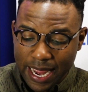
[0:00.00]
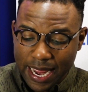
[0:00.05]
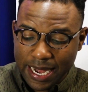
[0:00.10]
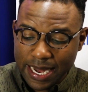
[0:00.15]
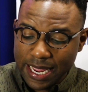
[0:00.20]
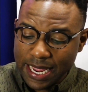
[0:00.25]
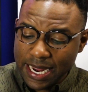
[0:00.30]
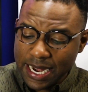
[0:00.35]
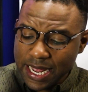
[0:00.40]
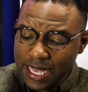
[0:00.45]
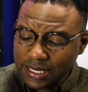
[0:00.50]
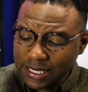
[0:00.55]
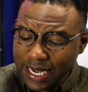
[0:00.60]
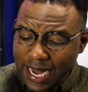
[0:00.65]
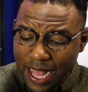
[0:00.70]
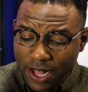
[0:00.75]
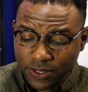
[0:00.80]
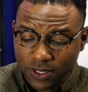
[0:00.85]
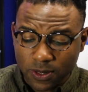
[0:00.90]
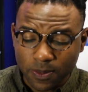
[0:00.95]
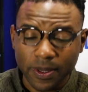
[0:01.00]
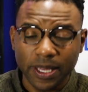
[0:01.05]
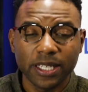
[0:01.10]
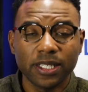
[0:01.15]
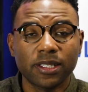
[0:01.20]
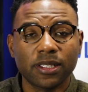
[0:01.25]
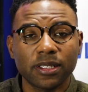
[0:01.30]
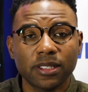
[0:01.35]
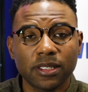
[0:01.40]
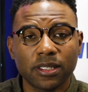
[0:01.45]
And in his
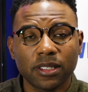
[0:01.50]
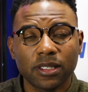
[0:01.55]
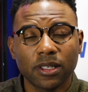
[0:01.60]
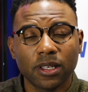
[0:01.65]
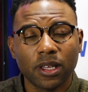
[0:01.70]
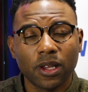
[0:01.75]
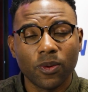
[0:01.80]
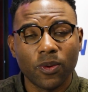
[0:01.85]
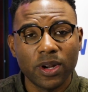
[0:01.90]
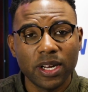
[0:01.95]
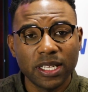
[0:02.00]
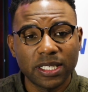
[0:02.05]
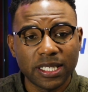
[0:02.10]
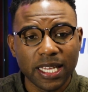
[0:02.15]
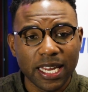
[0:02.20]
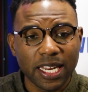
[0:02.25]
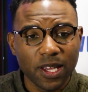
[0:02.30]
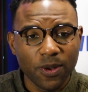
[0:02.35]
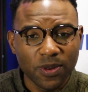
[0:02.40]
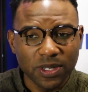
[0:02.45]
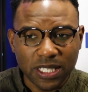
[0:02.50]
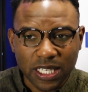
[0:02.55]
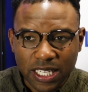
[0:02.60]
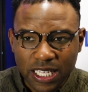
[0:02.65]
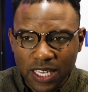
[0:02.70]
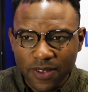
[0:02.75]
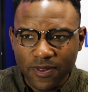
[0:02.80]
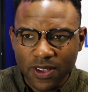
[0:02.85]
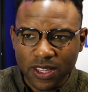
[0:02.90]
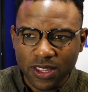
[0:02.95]
announcement, when he said he was
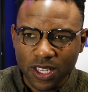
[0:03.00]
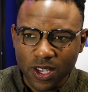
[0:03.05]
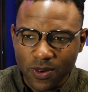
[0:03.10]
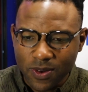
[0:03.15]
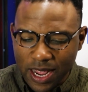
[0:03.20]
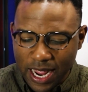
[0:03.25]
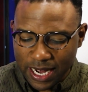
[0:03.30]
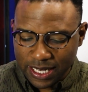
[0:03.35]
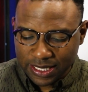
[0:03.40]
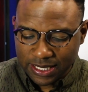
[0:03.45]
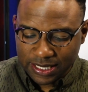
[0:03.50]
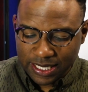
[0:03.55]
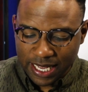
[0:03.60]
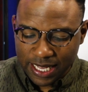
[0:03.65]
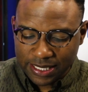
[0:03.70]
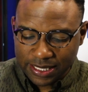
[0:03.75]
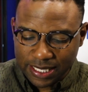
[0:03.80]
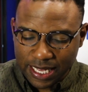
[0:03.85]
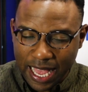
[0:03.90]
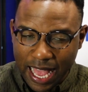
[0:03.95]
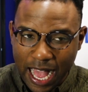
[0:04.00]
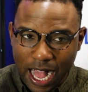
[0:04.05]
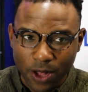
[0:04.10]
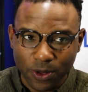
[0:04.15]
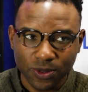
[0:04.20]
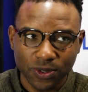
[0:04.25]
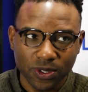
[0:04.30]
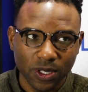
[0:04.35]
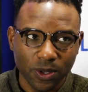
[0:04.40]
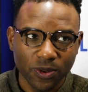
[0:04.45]
leaving the United States
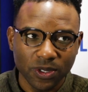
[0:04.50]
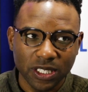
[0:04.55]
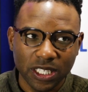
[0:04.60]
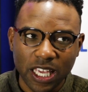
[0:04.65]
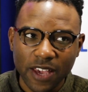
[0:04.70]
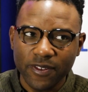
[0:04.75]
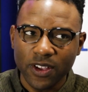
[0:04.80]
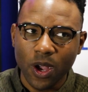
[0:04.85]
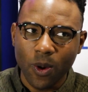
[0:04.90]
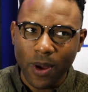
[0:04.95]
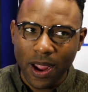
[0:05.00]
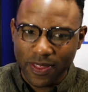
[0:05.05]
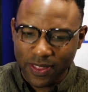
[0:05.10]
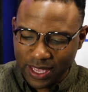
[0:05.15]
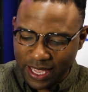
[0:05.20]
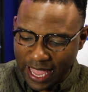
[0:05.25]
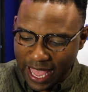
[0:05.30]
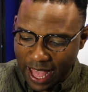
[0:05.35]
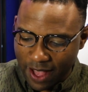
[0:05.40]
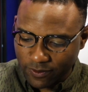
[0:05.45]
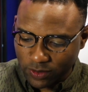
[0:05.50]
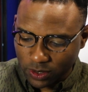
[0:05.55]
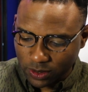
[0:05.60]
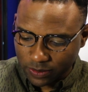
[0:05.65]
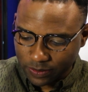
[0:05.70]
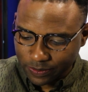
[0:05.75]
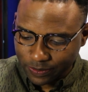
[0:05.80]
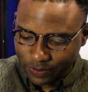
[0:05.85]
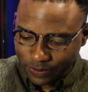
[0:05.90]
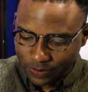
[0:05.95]
House, he was giving away the gavel.